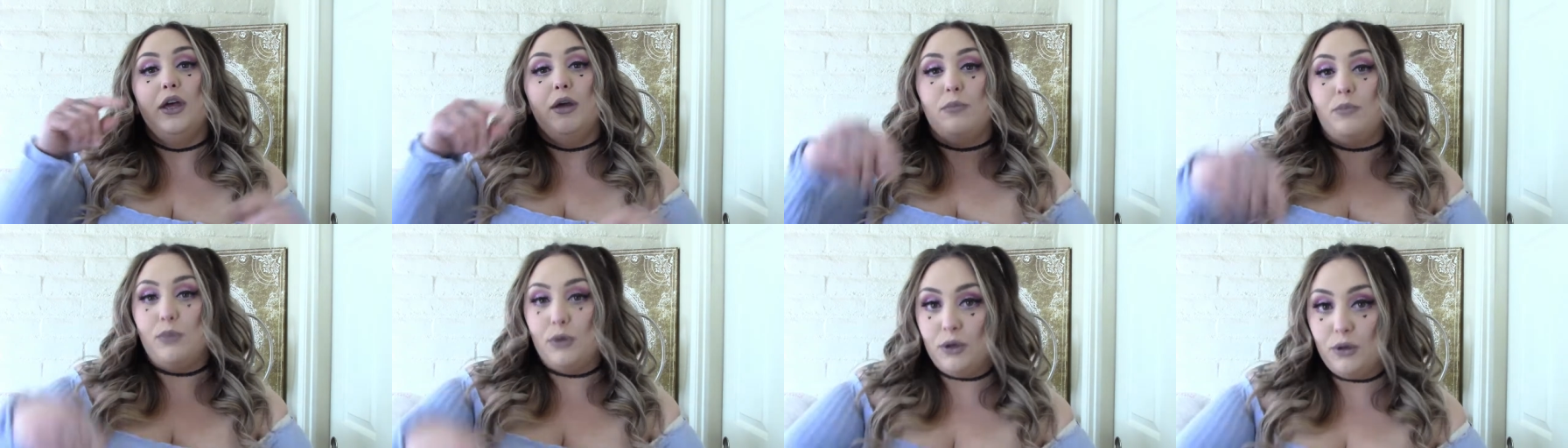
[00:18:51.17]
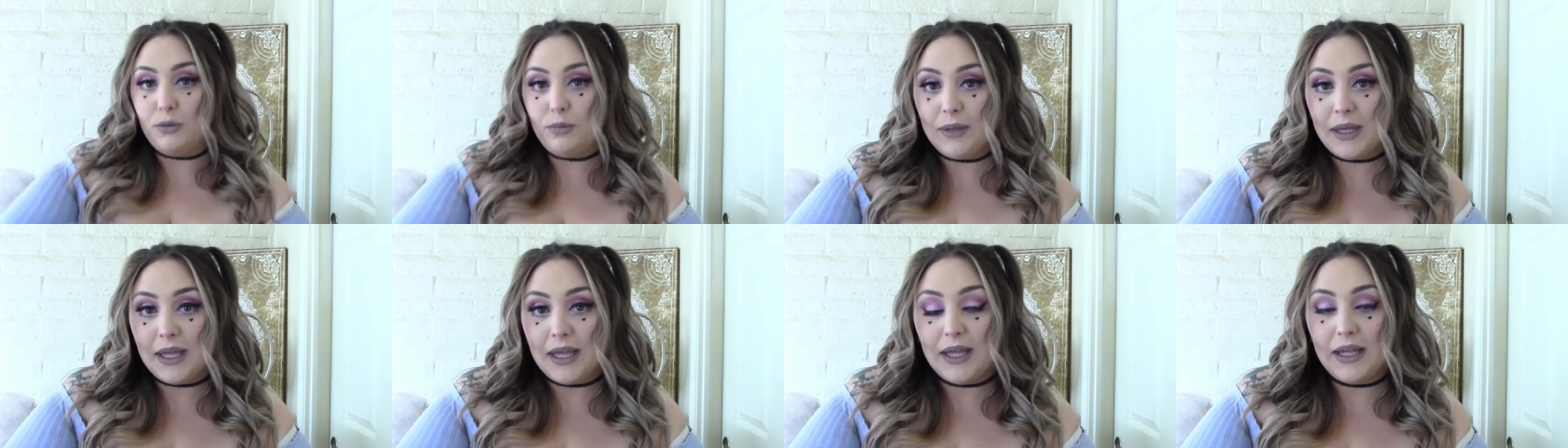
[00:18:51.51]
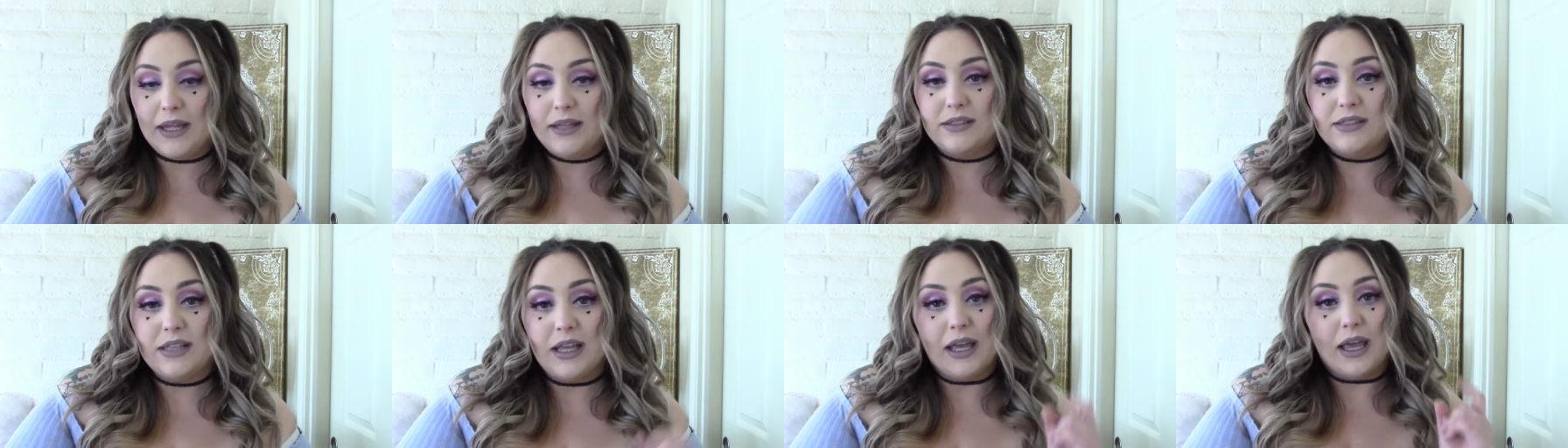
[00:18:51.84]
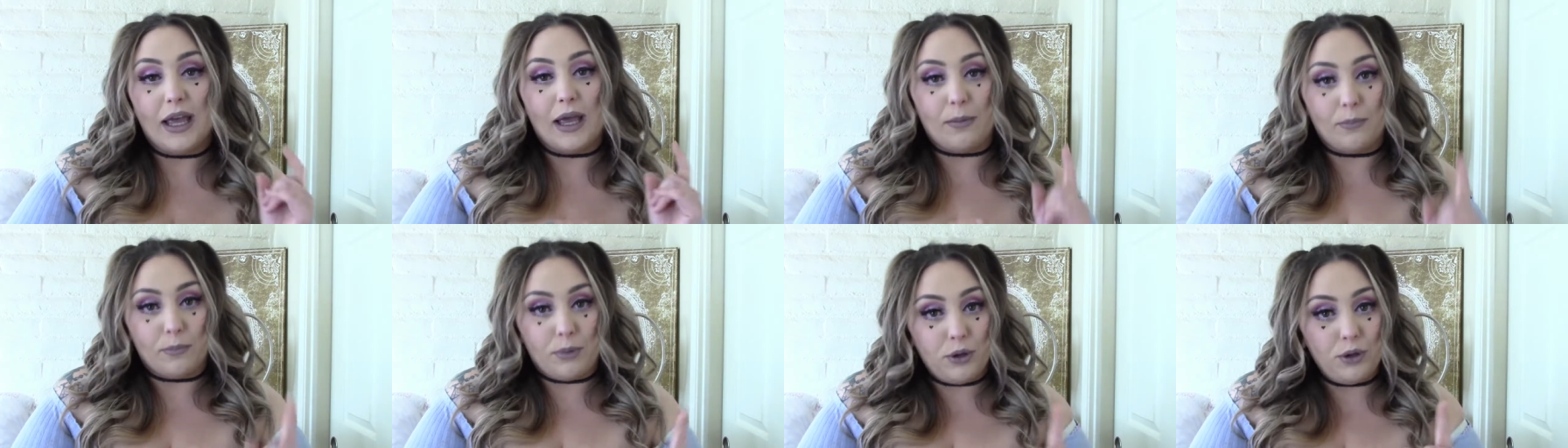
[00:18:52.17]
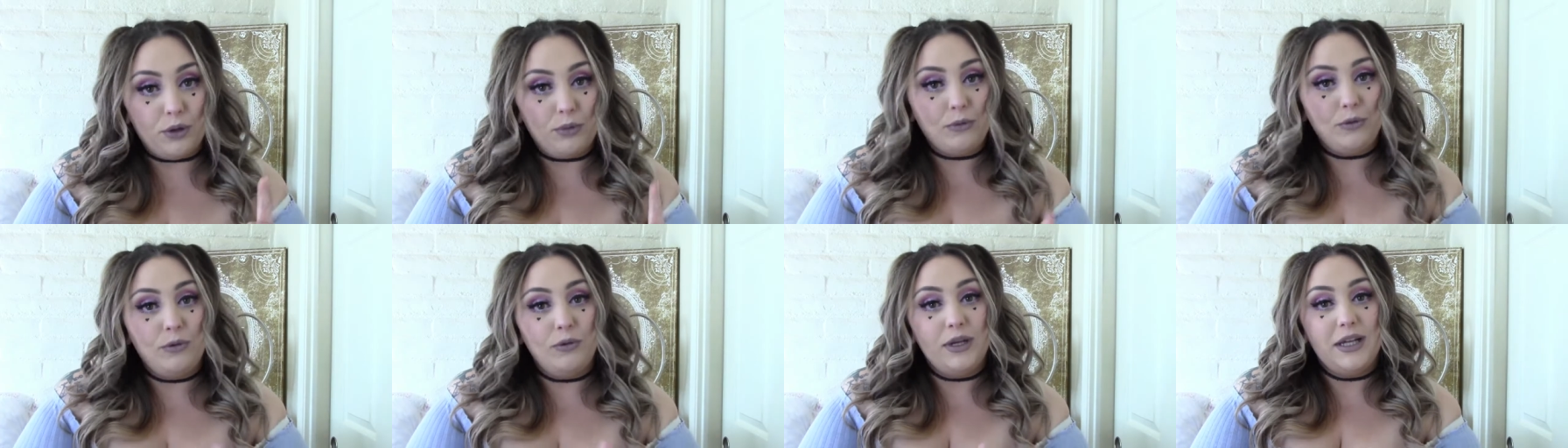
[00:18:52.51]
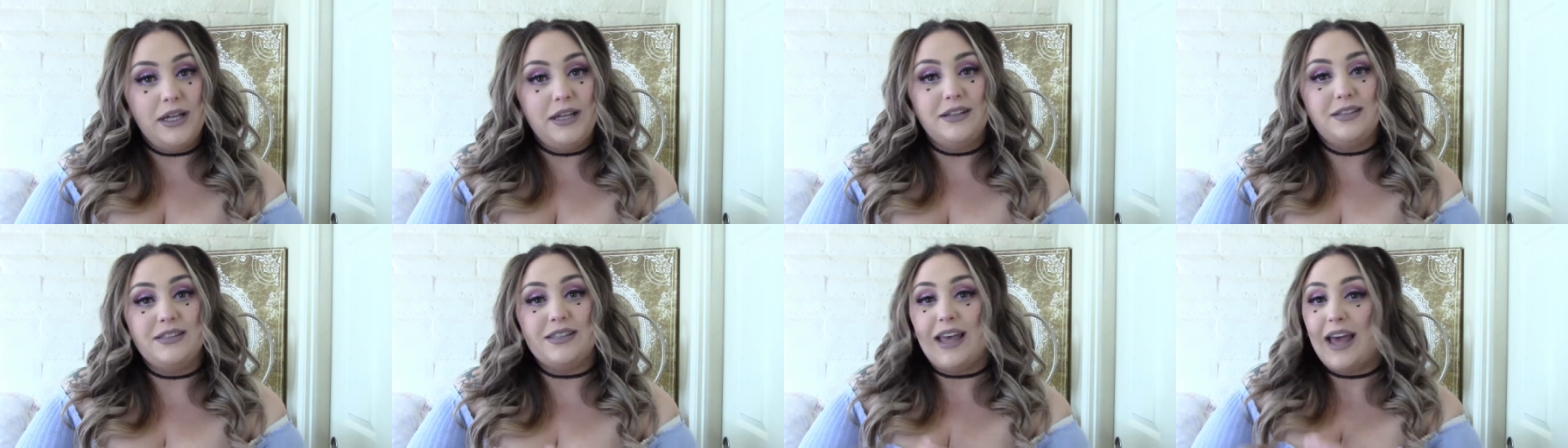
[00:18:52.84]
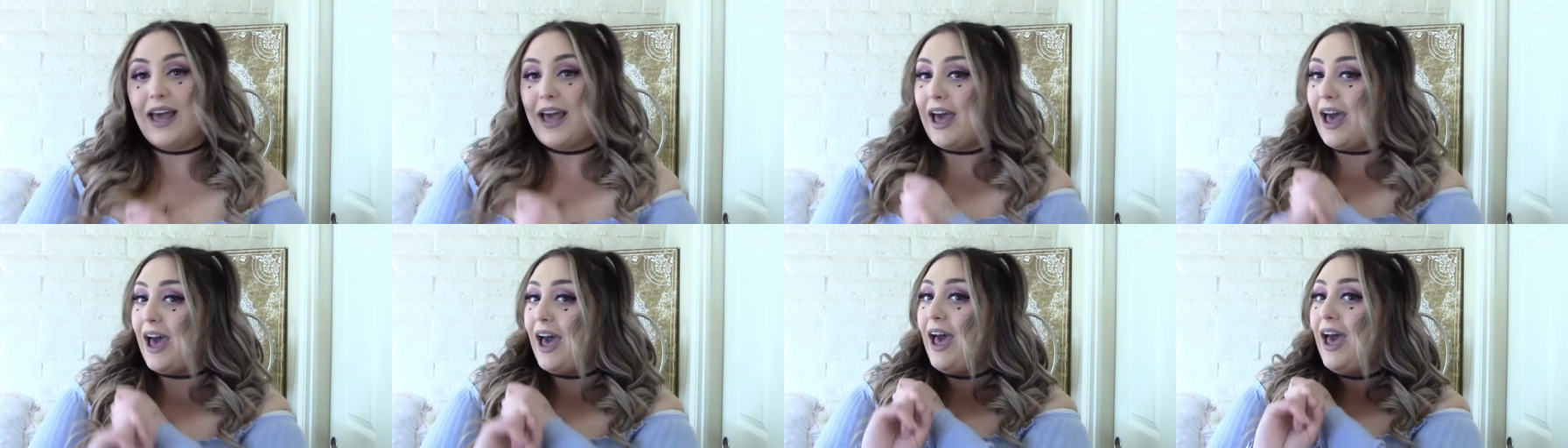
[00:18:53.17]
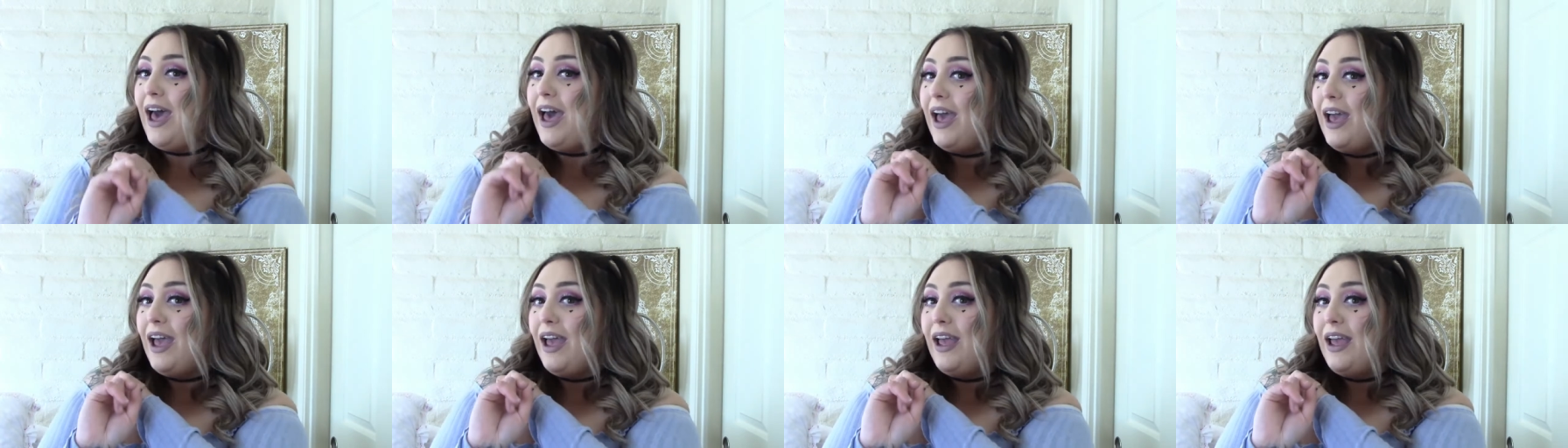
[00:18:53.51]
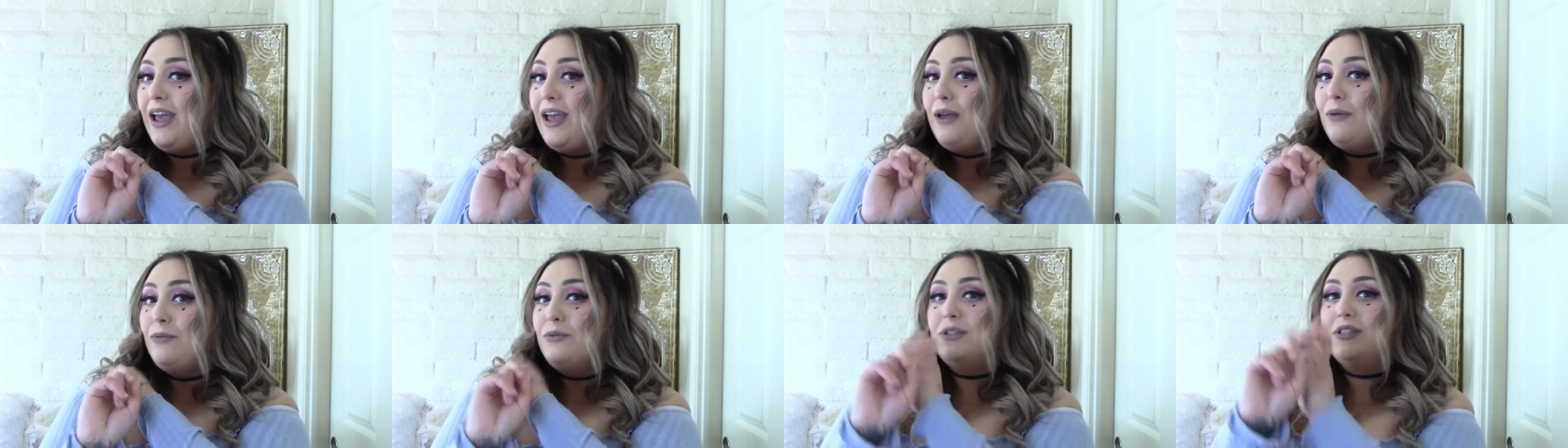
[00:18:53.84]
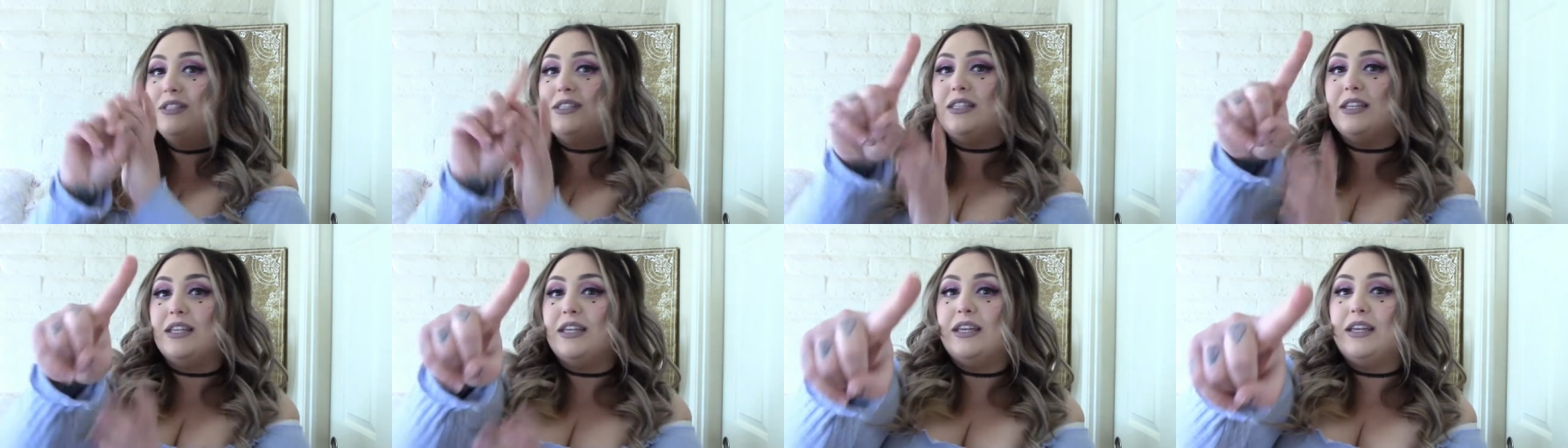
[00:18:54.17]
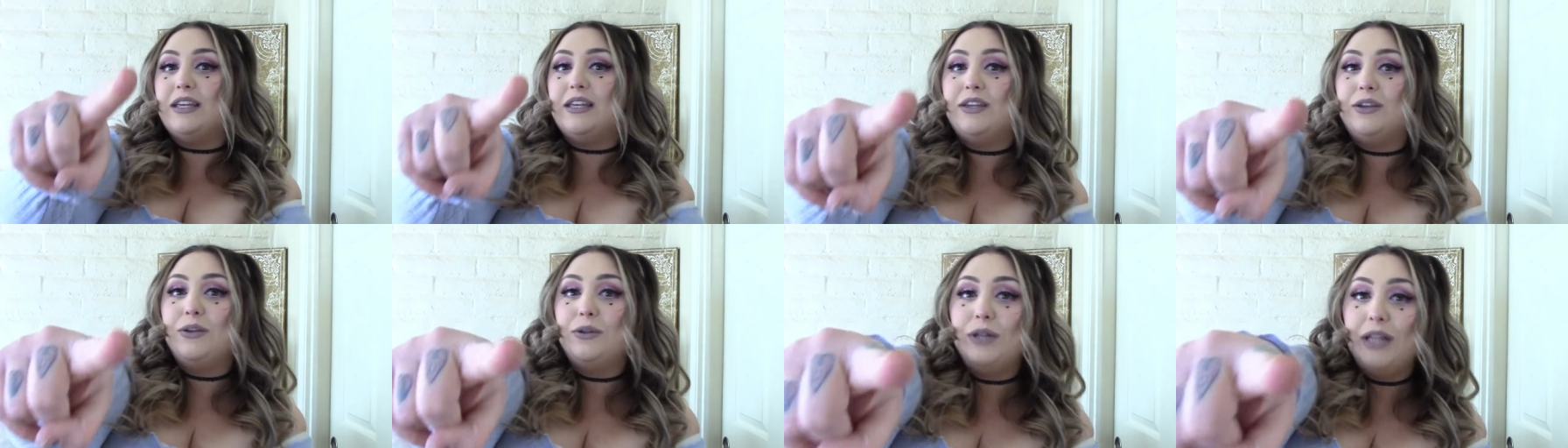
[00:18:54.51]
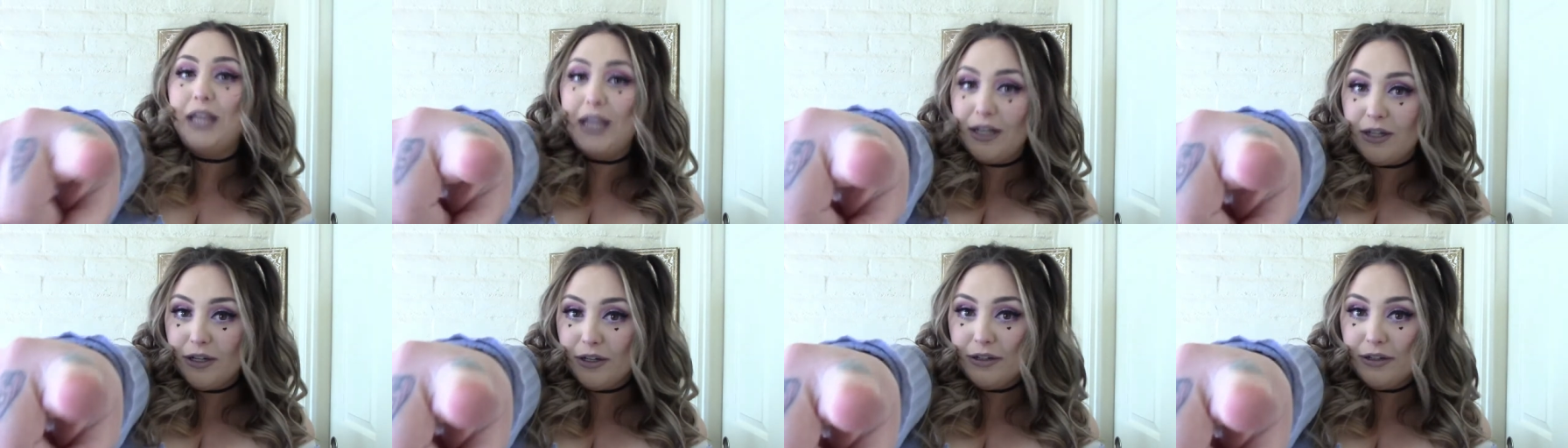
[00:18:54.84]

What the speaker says: poop kings and poop queens, I will see you later.